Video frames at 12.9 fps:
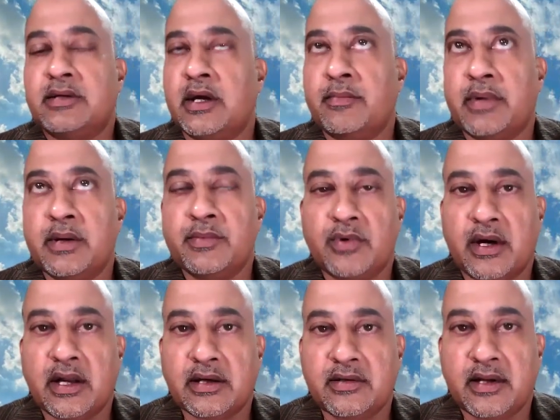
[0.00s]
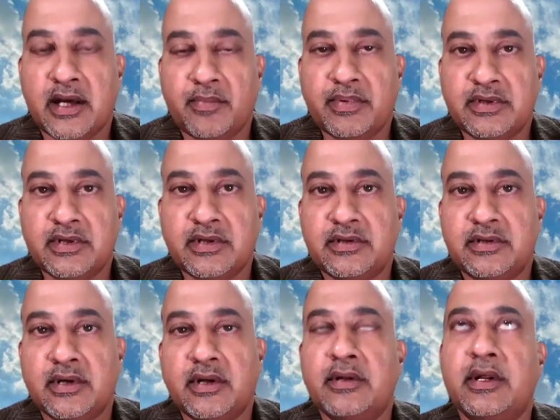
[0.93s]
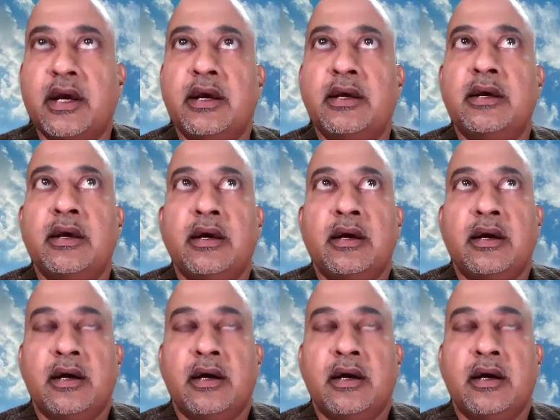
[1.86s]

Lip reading: Now, sometimes what actually happens is, they